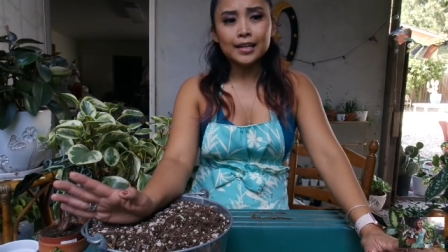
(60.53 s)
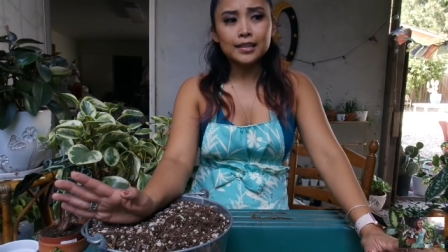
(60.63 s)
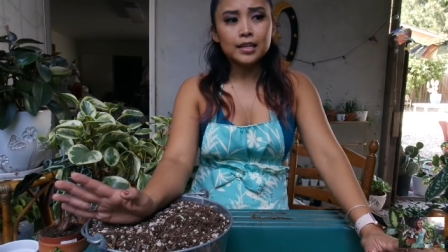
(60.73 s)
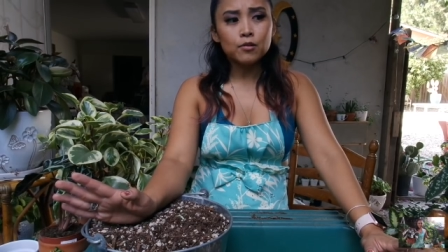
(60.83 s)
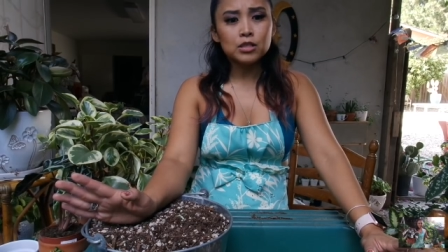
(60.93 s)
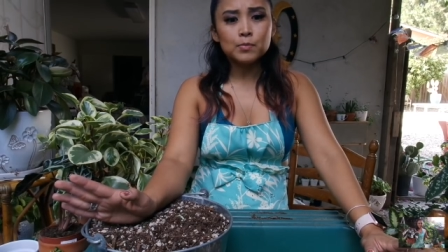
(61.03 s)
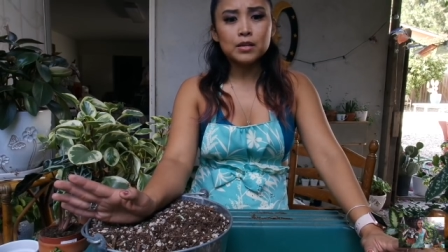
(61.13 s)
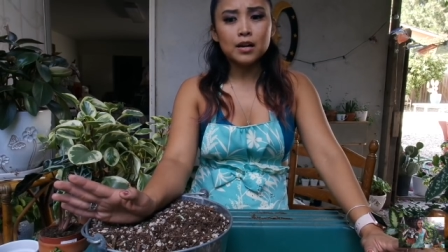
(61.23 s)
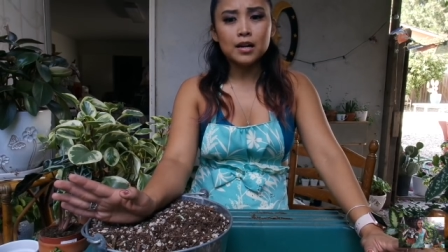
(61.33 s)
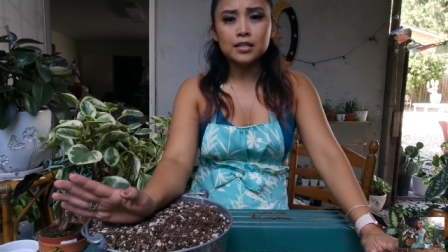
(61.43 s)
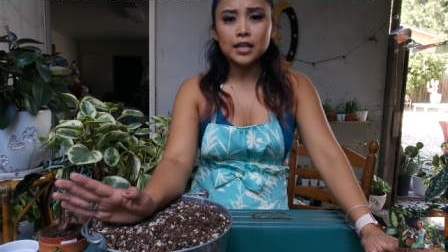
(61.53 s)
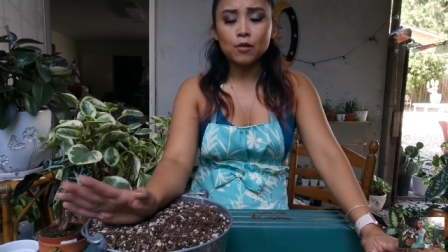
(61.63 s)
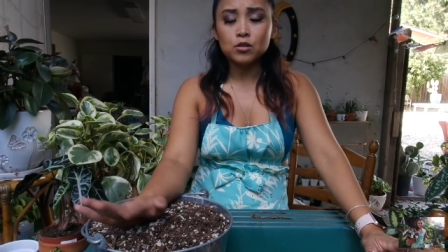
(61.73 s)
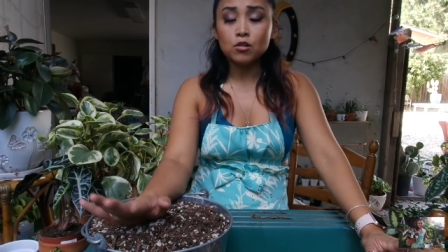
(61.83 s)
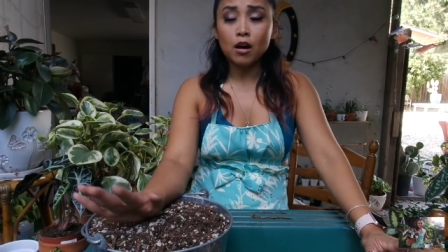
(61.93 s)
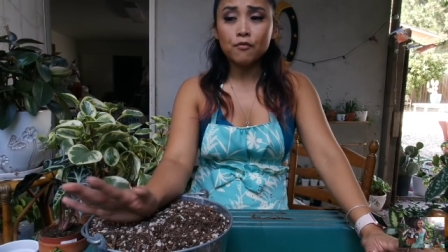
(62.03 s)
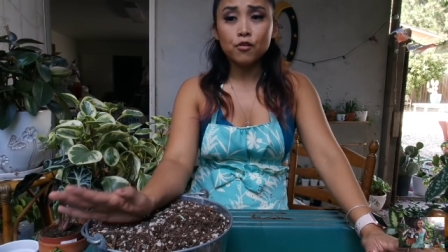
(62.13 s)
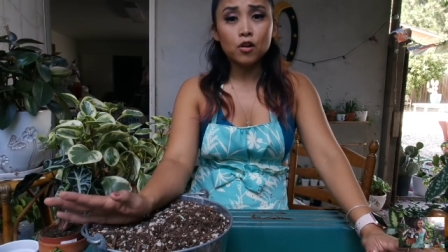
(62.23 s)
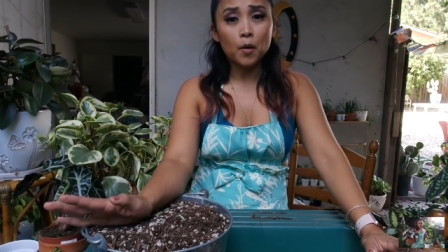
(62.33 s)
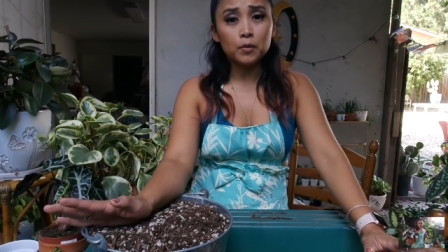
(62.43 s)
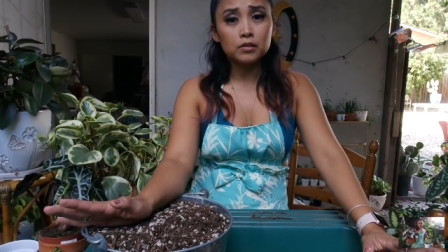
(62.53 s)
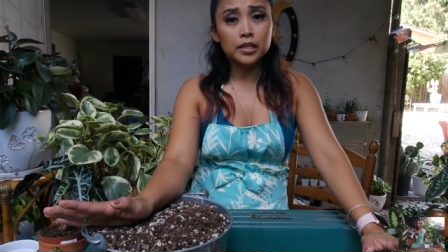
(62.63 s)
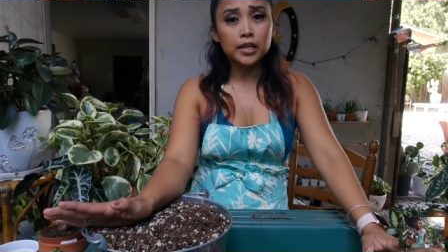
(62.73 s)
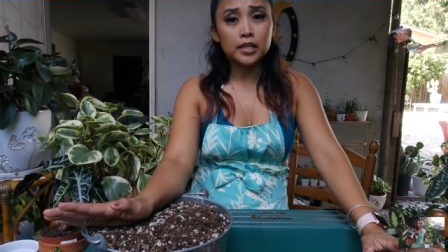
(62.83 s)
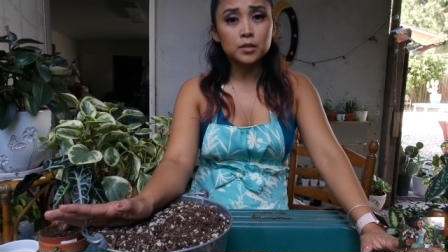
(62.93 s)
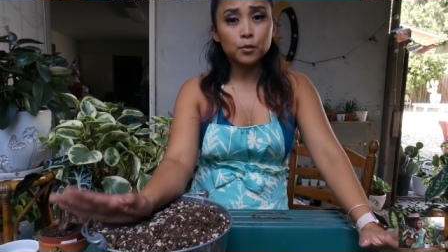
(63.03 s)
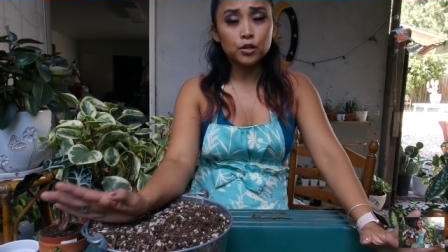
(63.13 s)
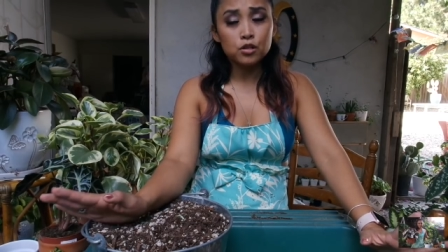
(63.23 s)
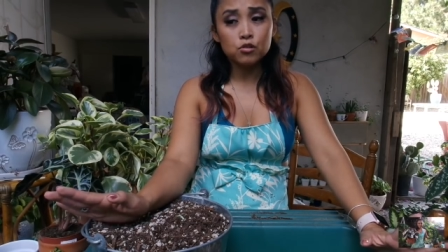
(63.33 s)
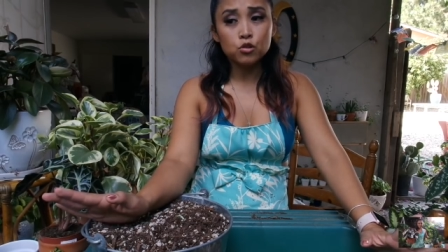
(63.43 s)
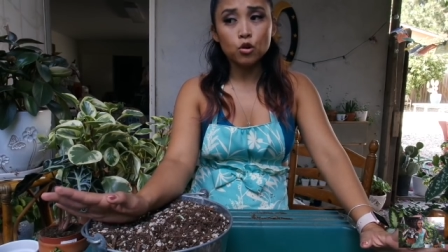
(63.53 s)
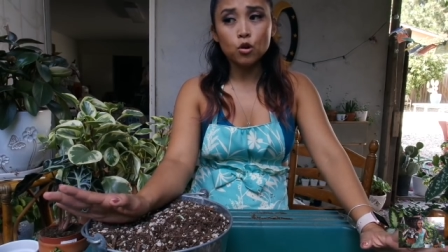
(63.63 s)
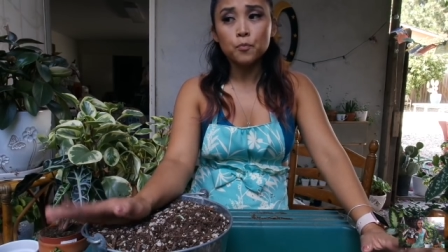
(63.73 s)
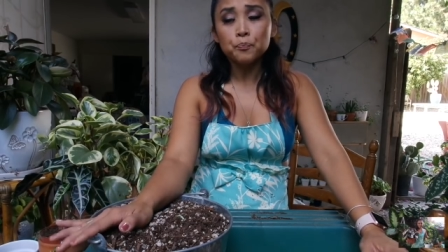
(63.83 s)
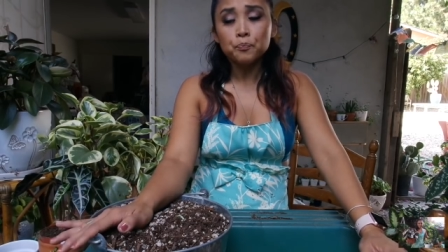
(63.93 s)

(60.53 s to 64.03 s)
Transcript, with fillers: I think it was because I was gone for a couple of days per usual,